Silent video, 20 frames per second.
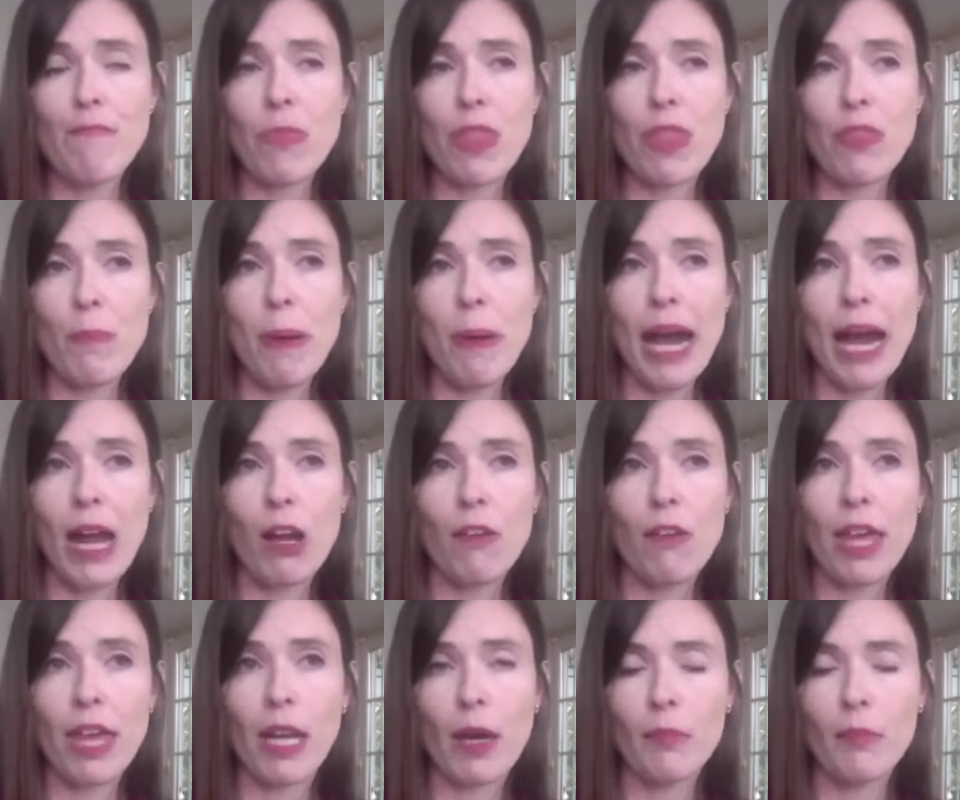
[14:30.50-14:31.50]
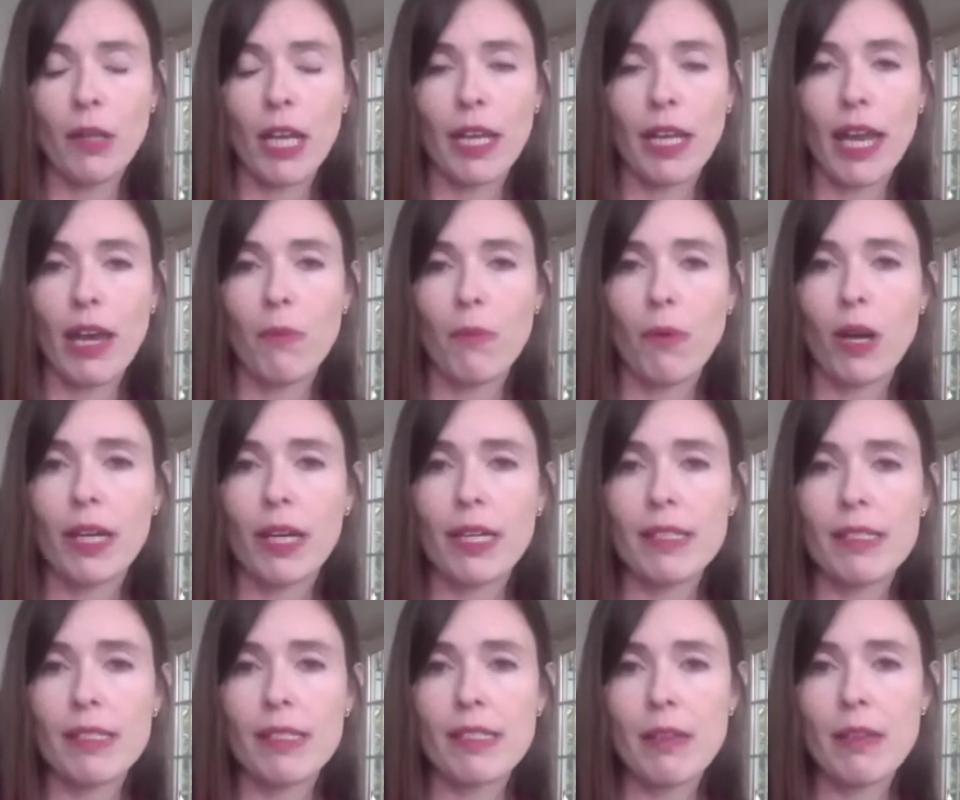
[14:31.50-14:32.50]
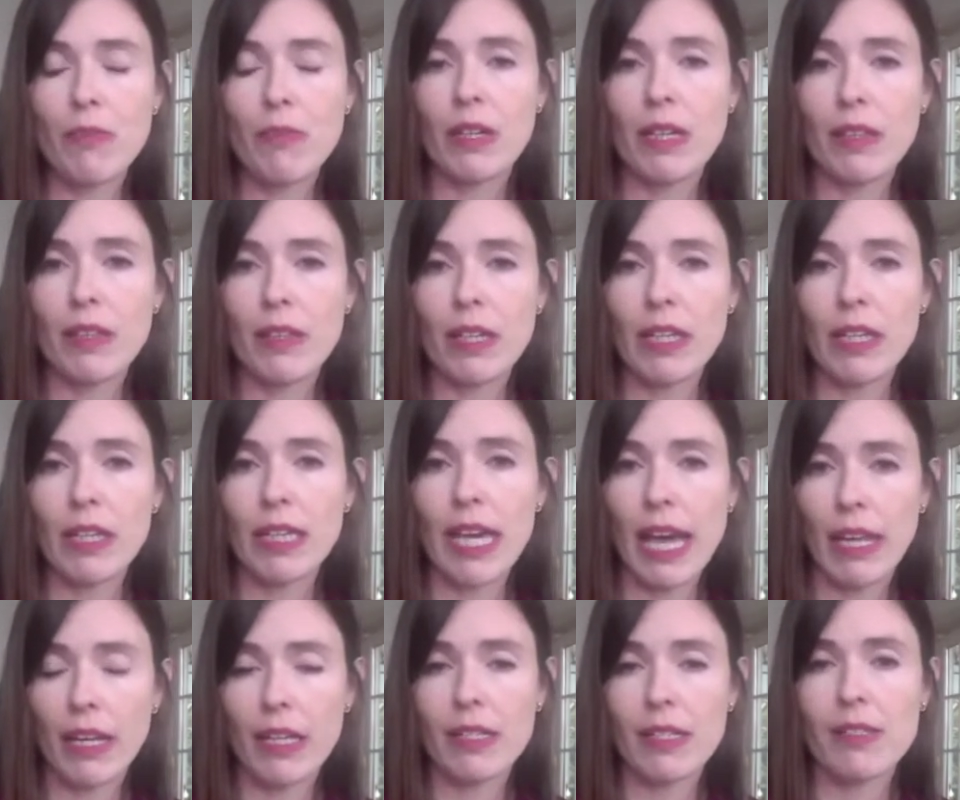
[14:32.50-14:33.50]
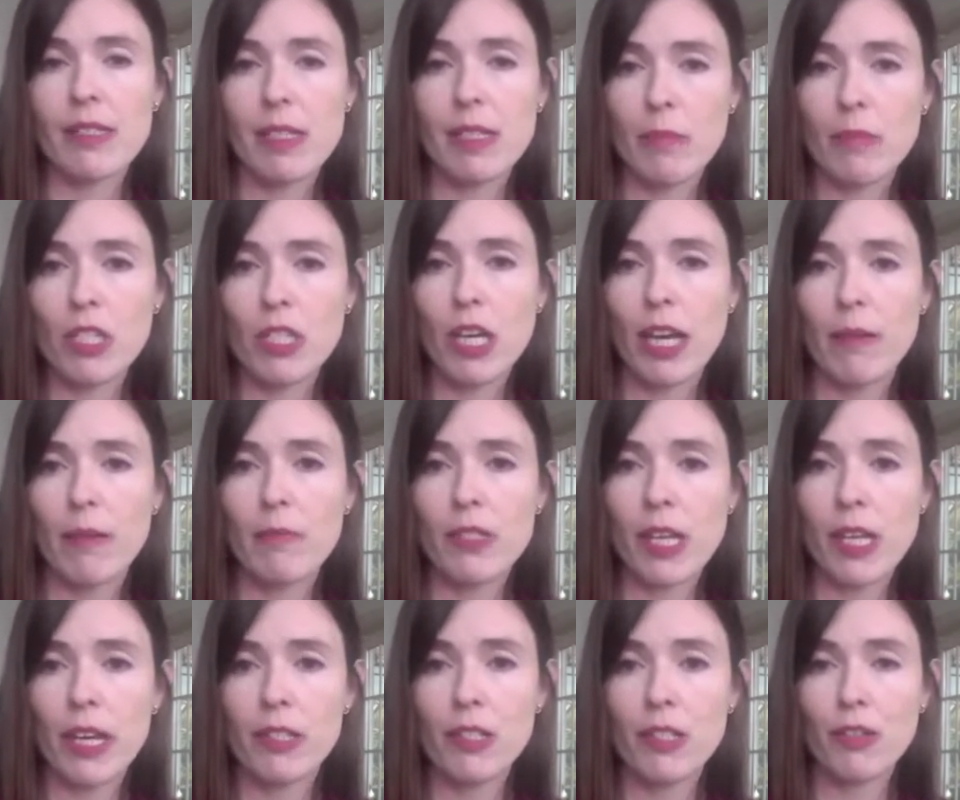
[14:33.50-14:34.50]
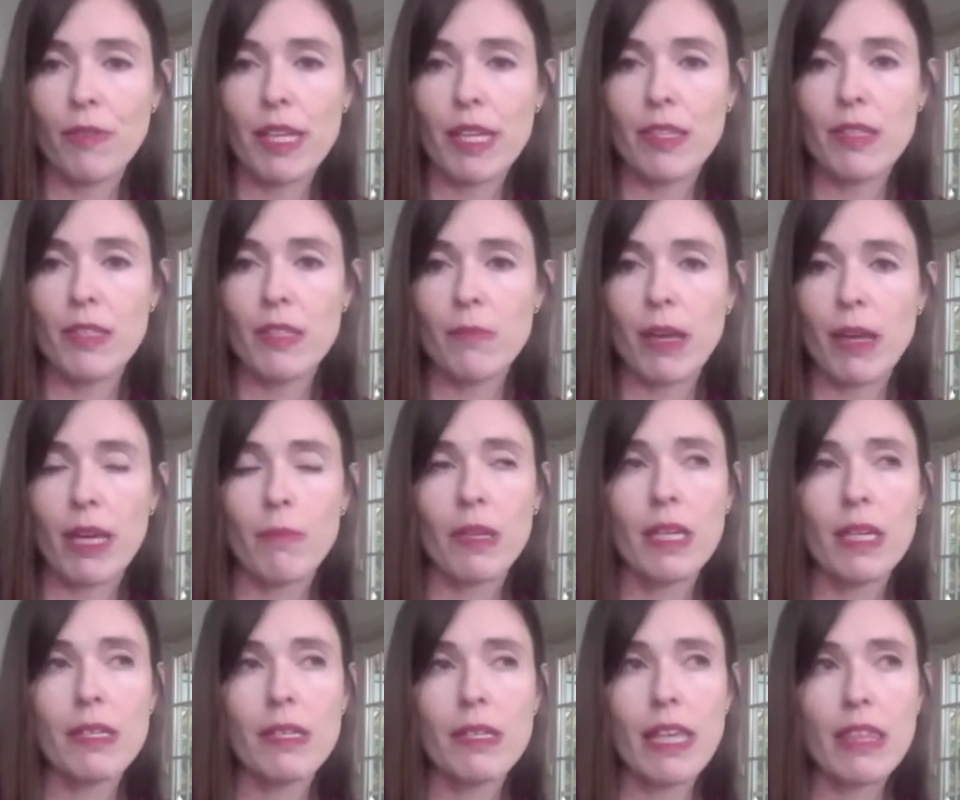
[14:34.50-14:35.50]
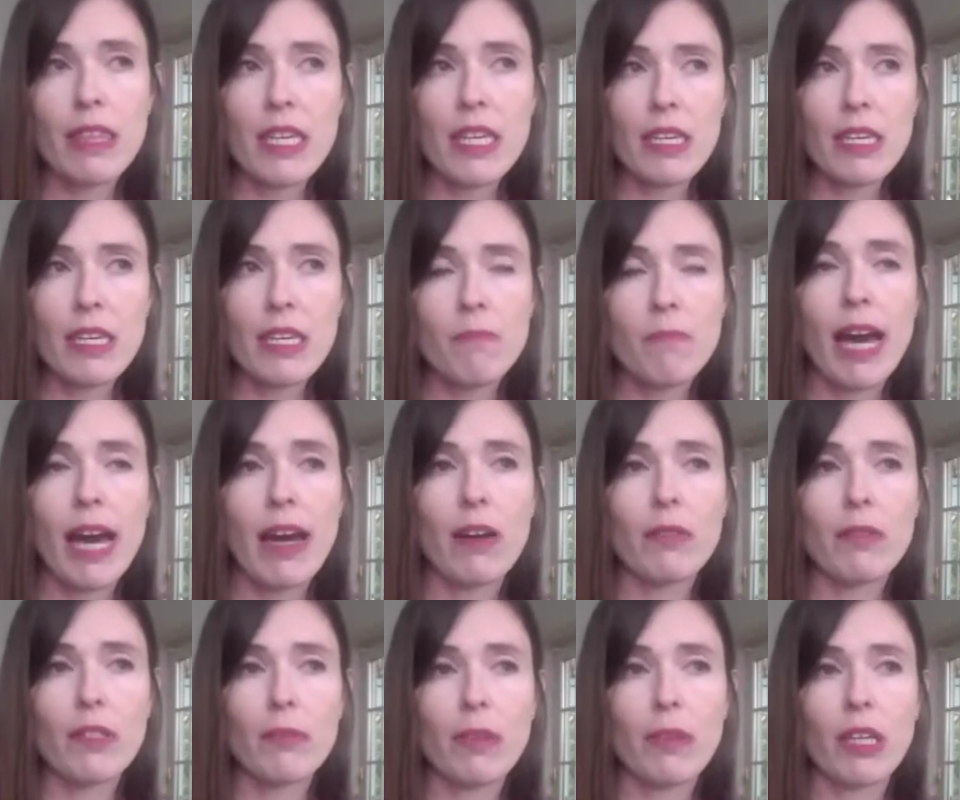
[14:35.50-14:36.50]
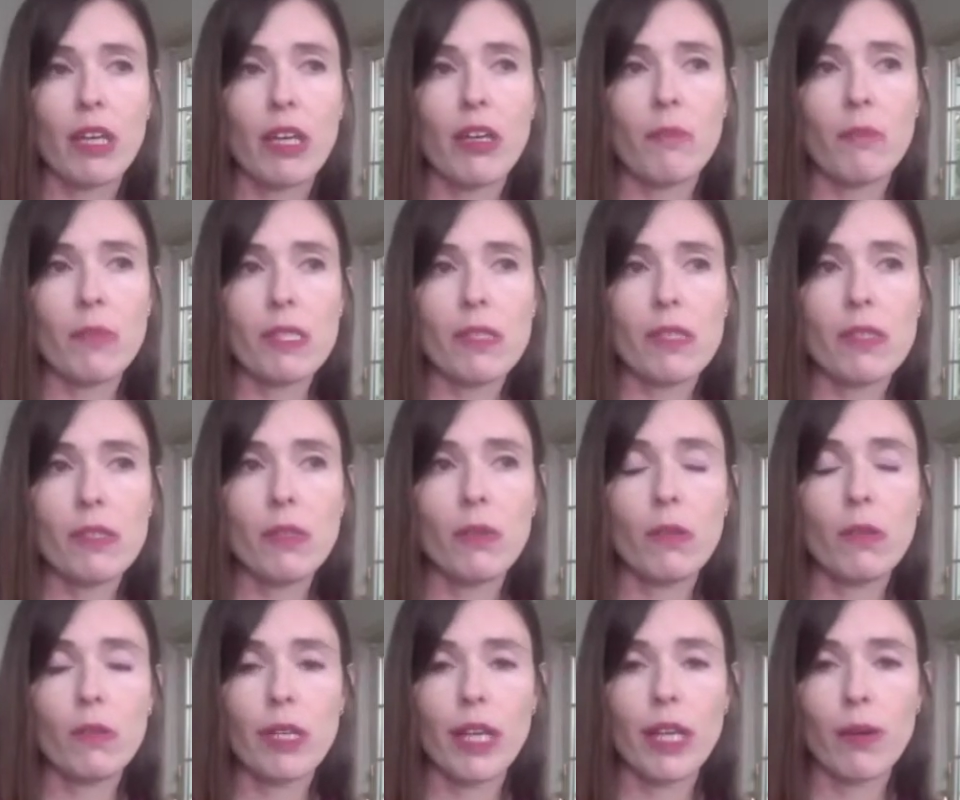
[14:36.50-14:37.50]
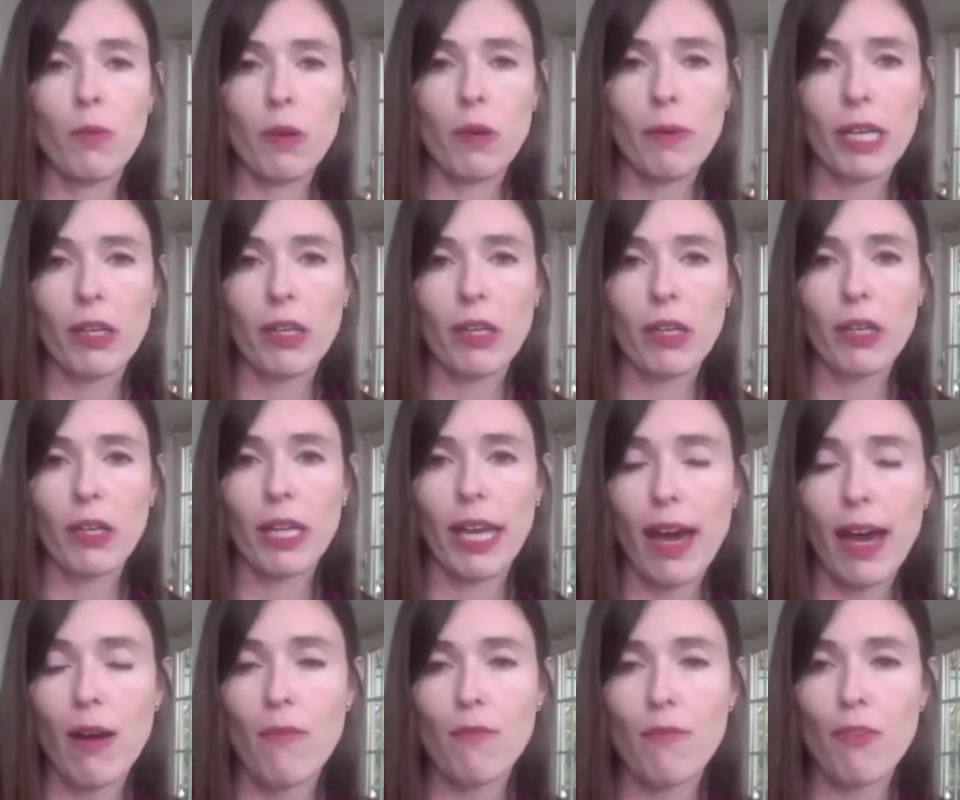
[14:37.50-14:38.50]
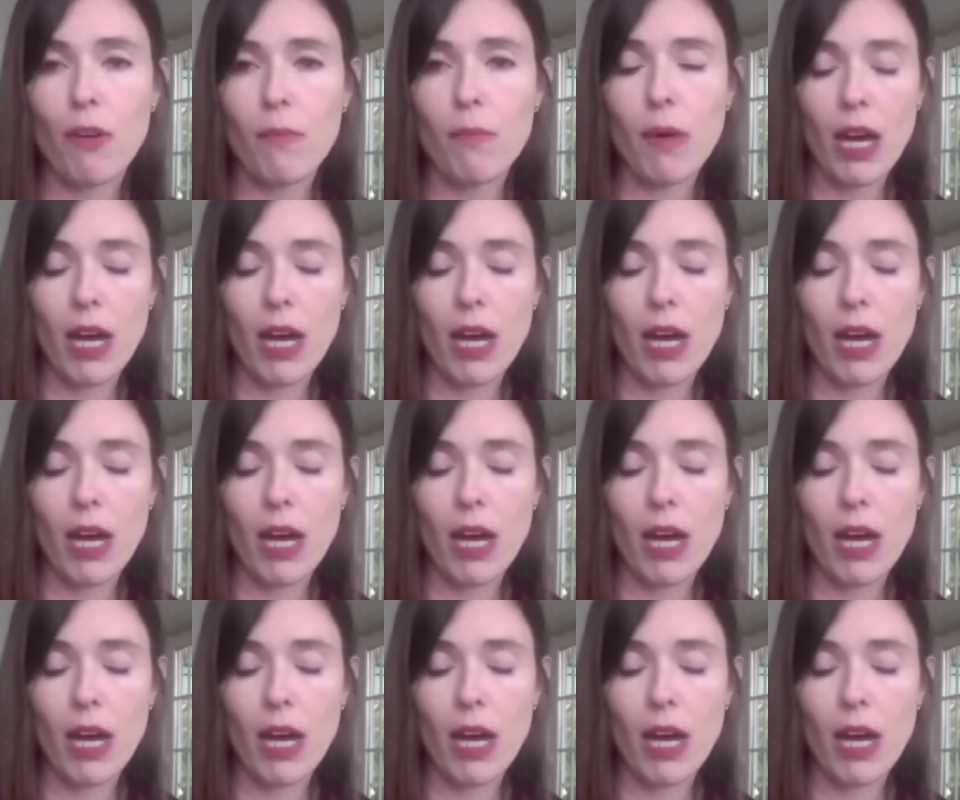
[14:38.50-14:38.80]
the power of the alumni network is something that candidates sometimes underestimate, because they think about, when they're going to business school, what am I going to get out from